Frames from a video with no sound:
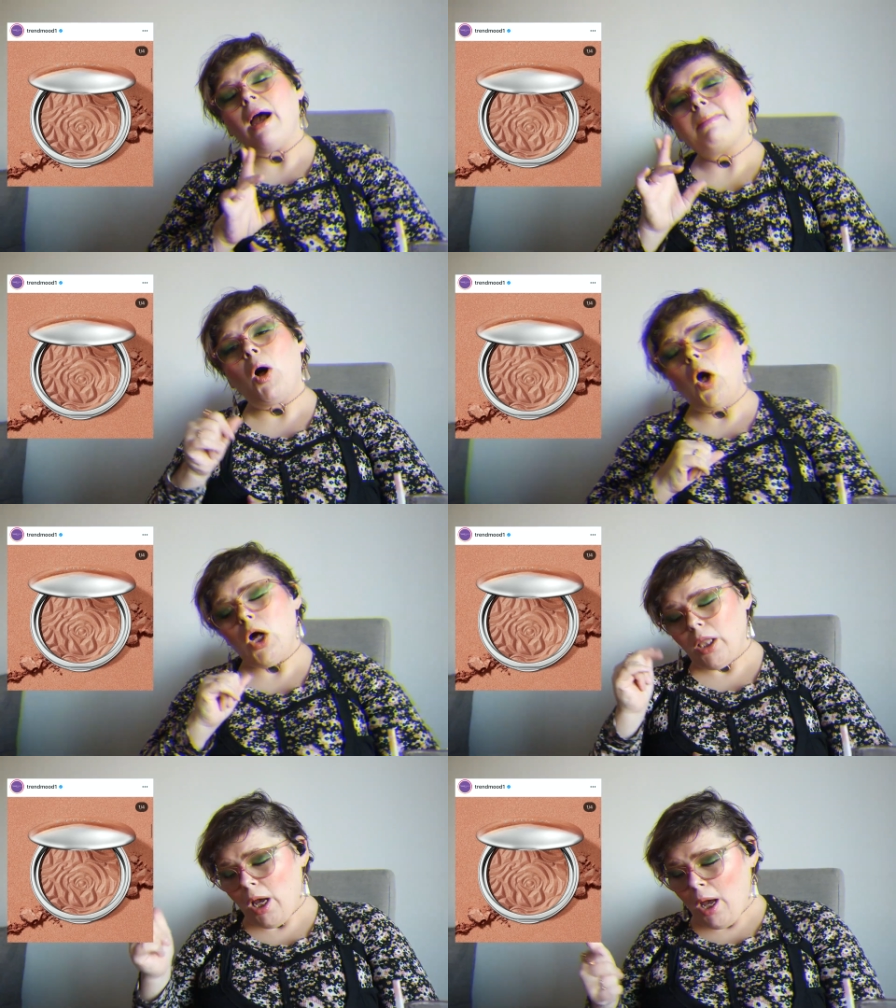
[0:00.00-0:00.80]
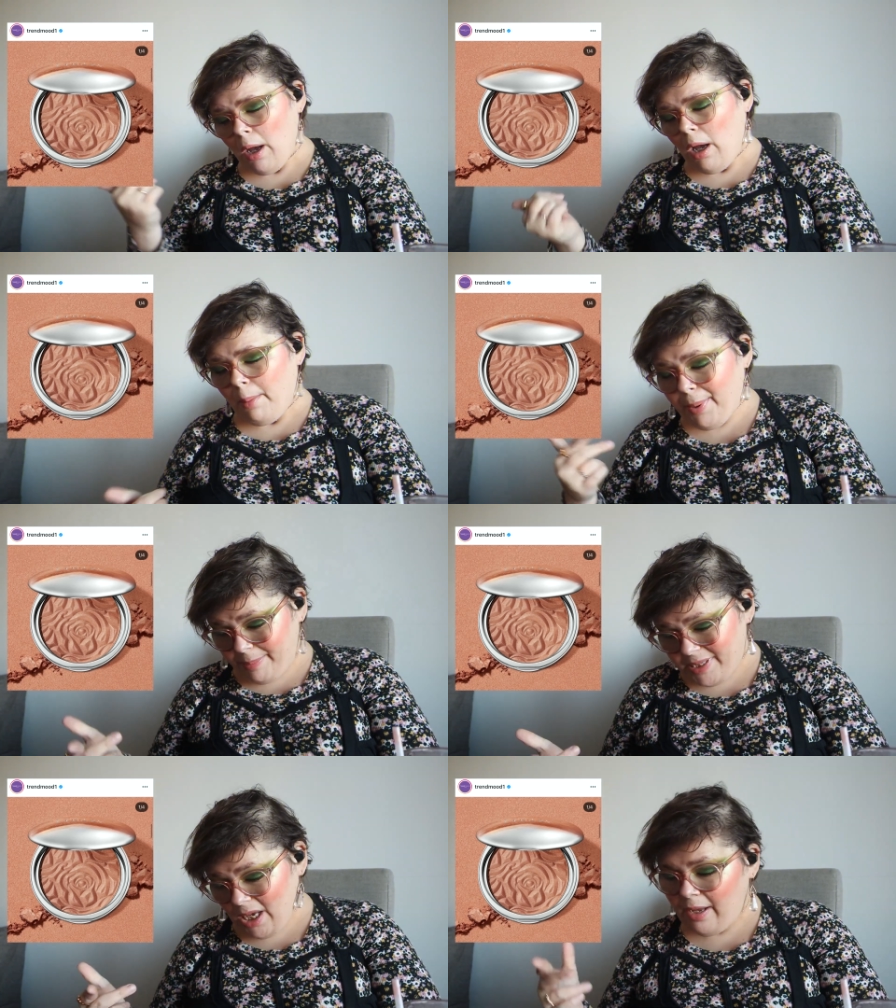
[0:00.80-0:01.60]
I'm all
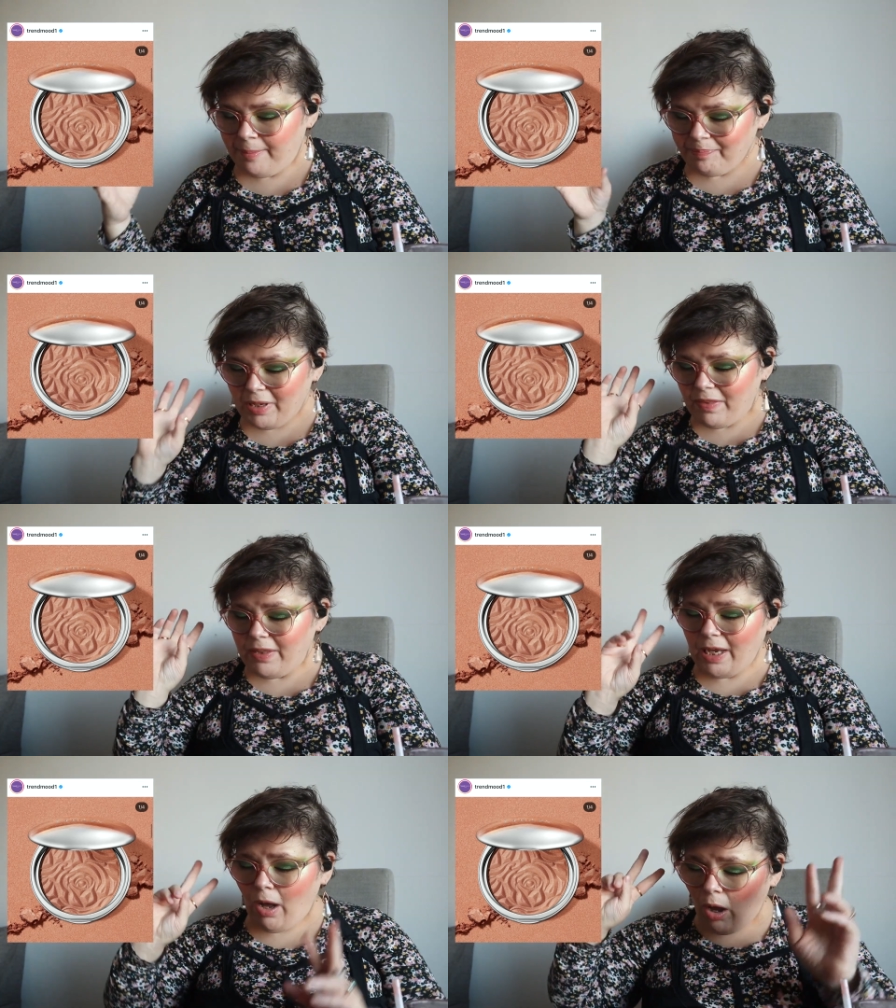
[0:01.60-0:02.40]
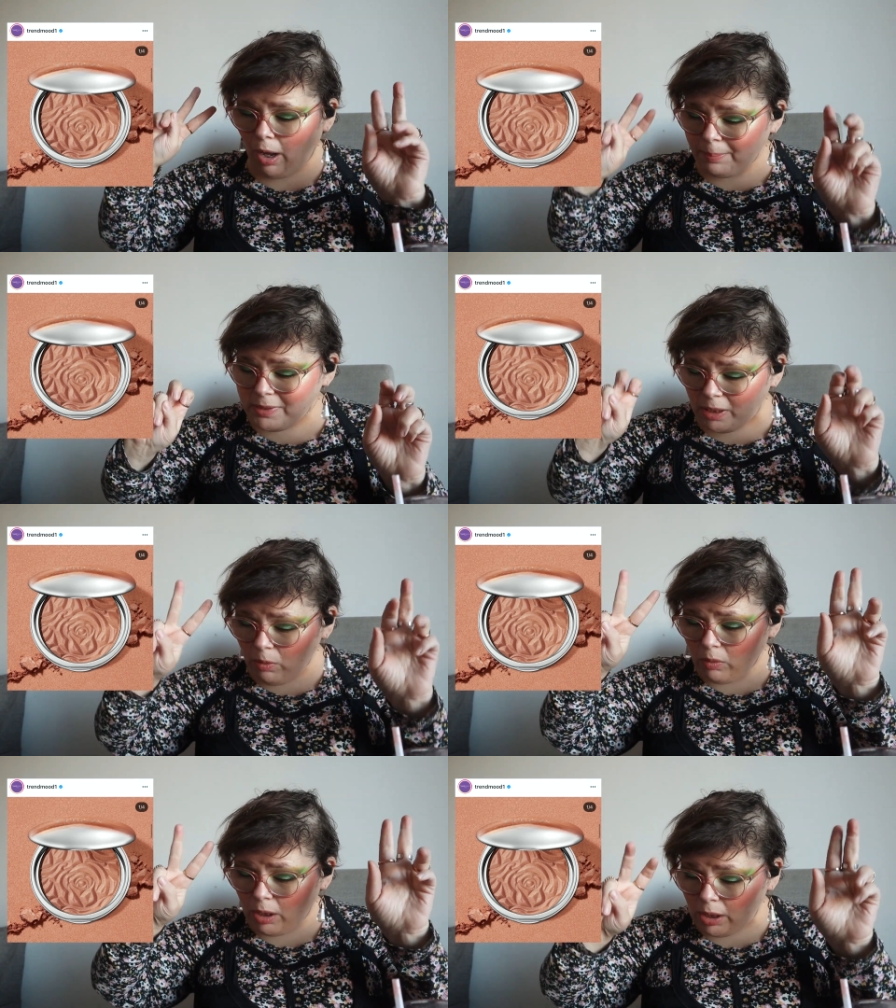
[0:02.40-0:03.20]
burps. The
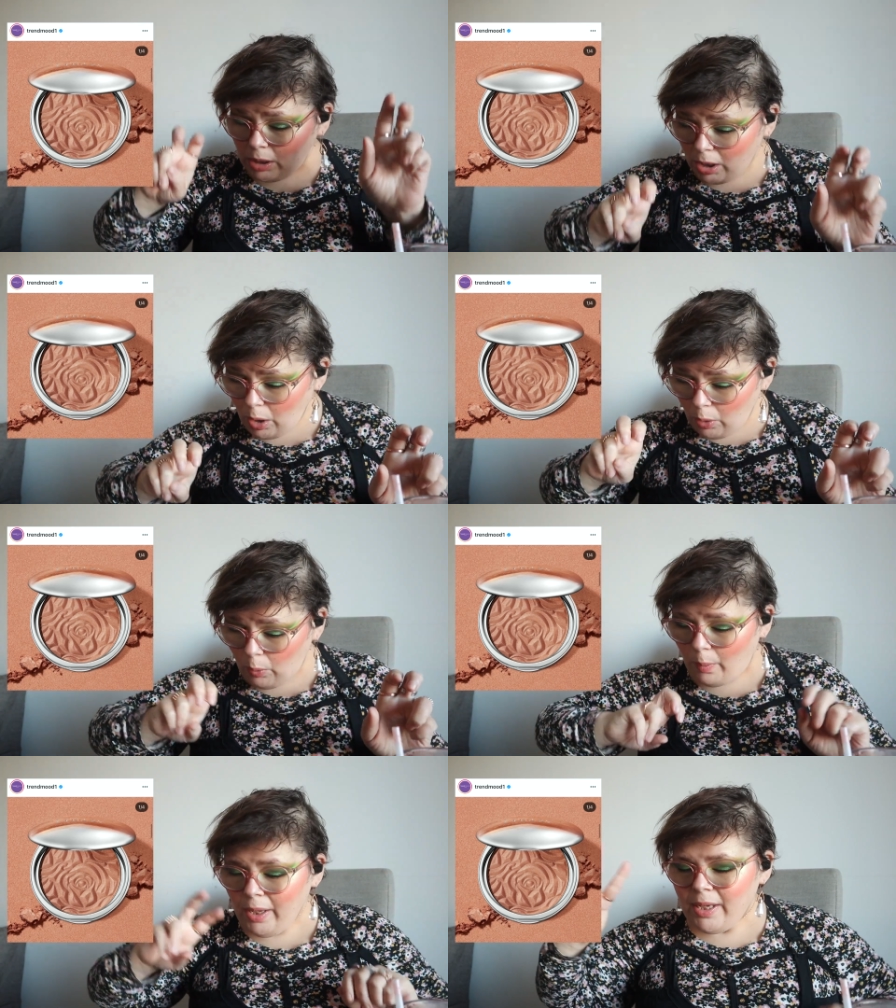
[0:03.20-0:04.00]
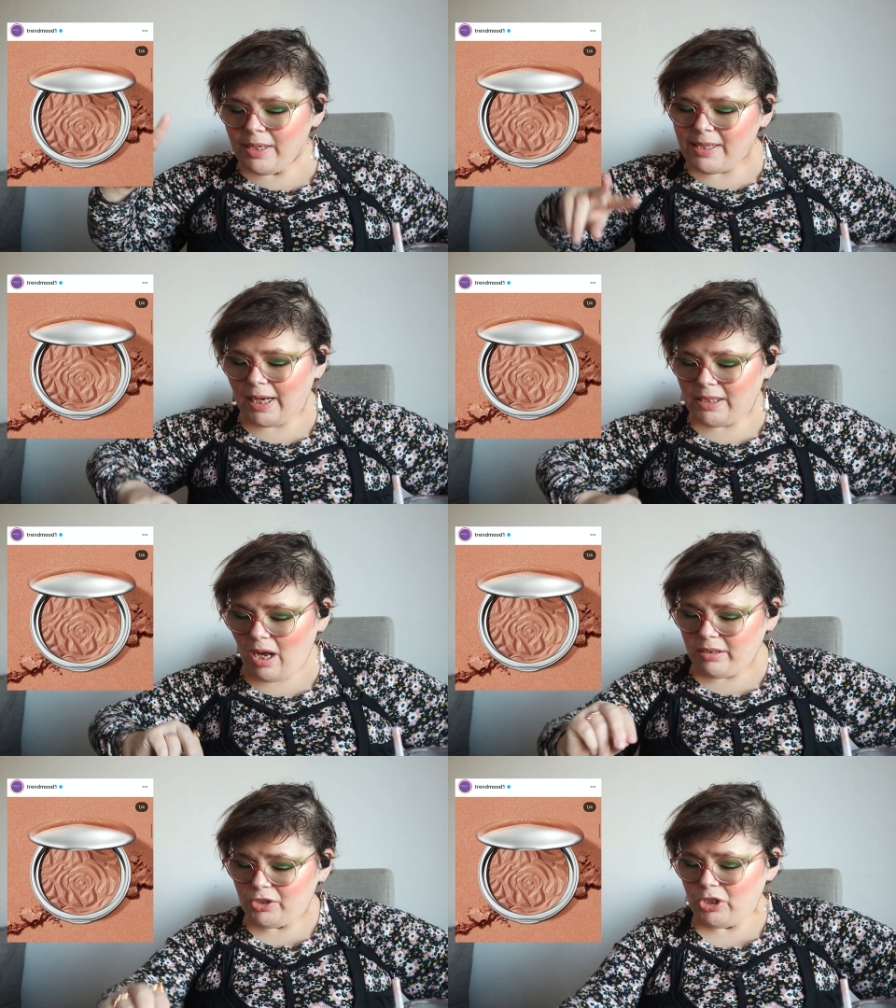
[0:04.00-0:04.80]
optical glow
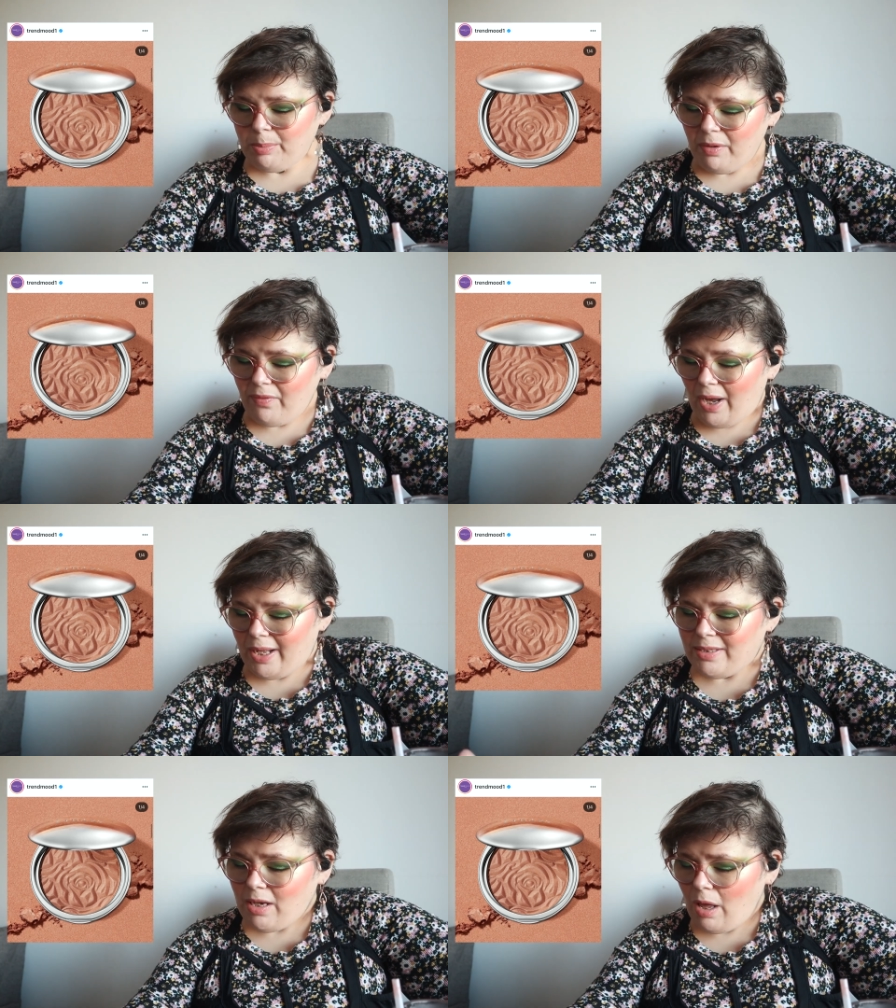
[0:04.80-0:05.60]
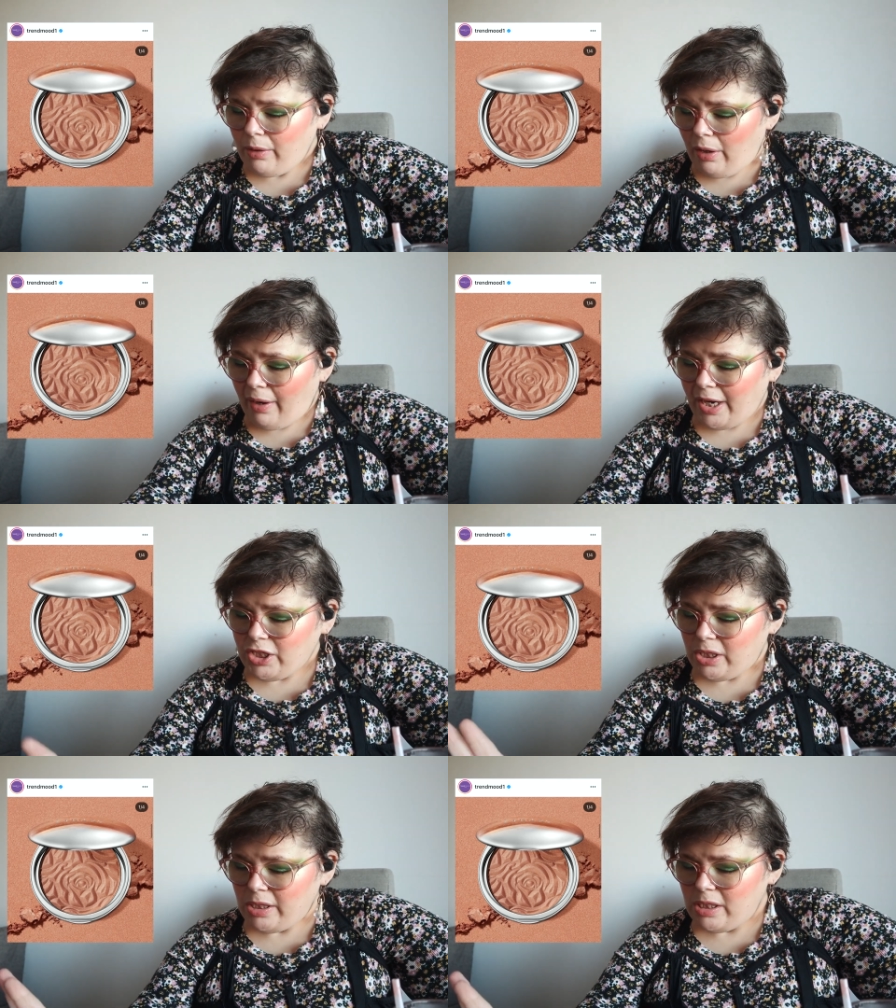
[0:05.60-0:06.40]
technology provides color
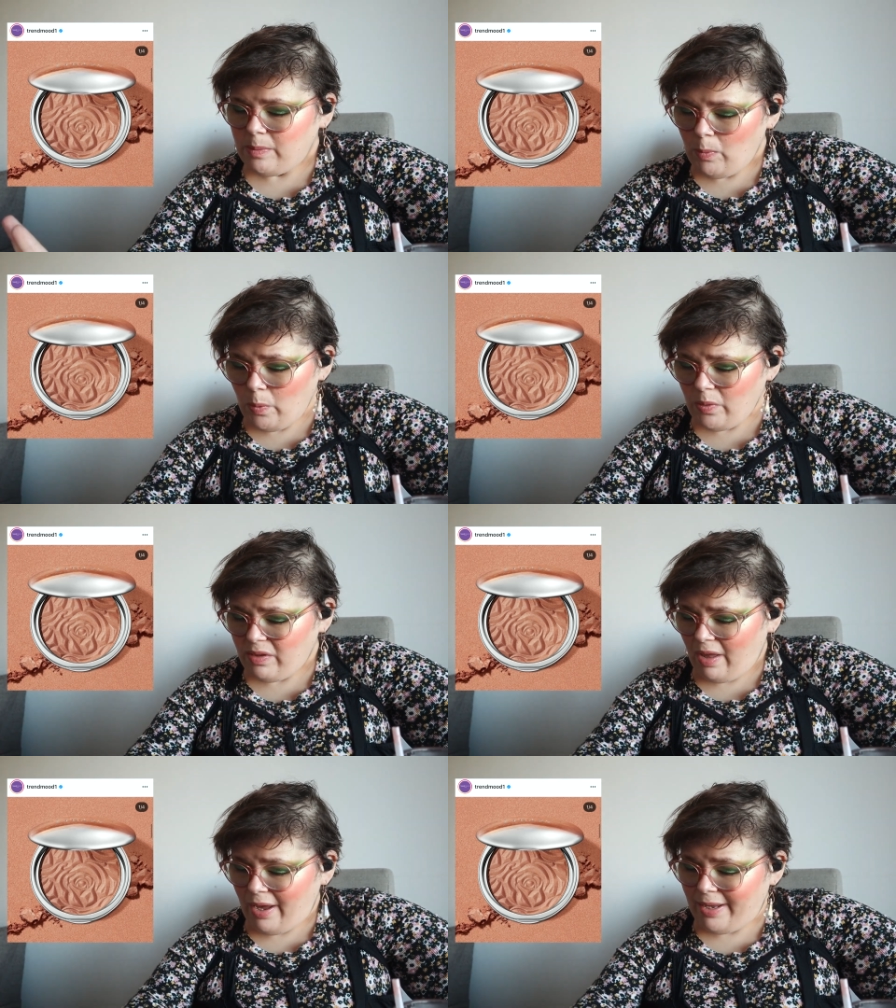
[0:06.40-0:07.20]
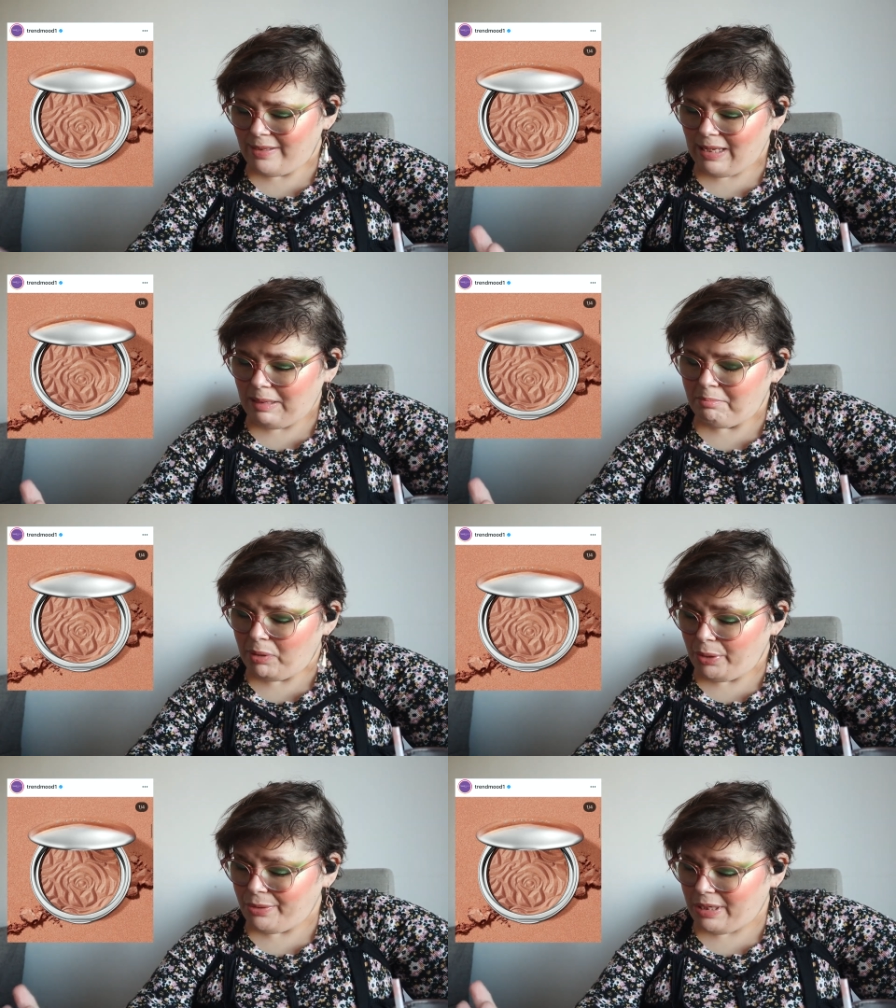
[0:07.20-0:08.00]
correction, smooths lines, and
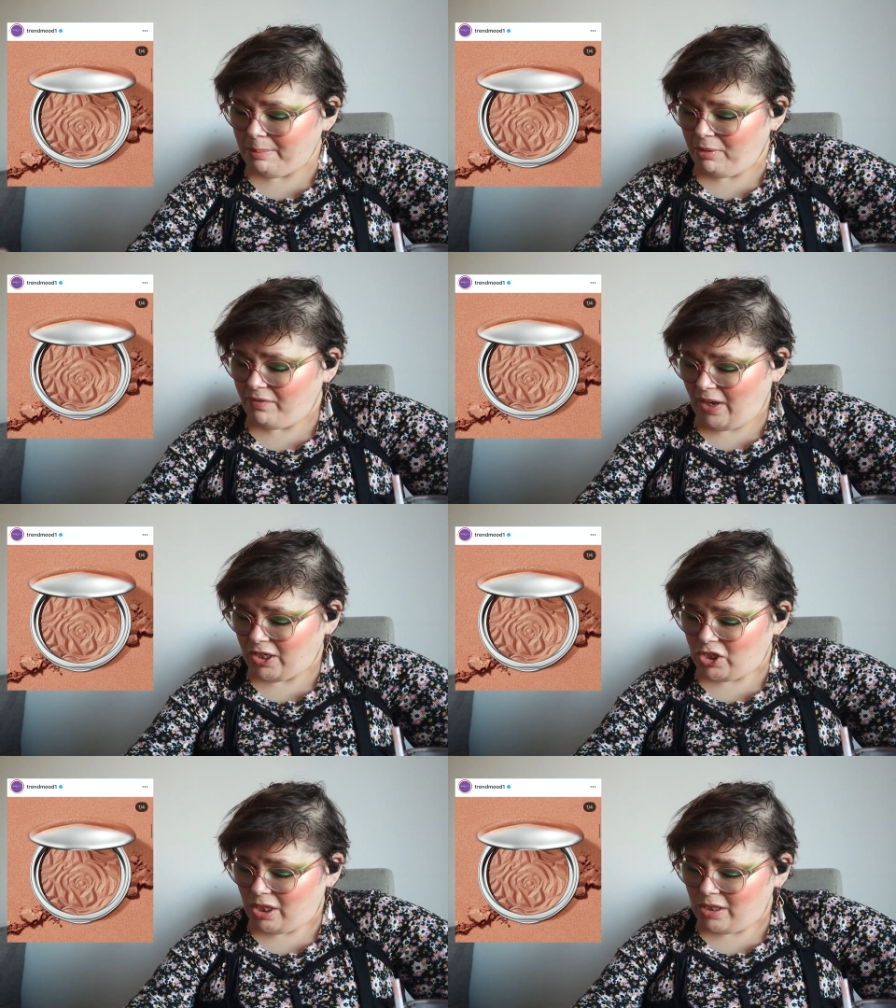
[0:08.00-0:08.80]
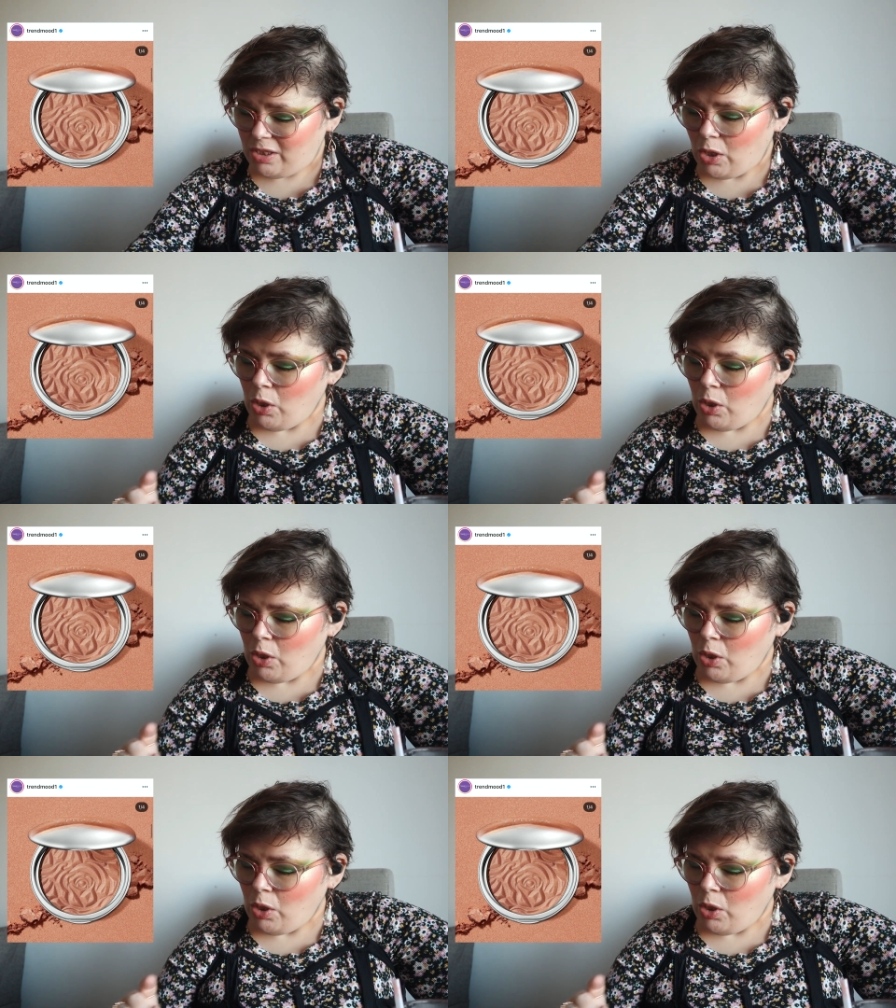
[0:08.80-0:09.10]
blurs imperfections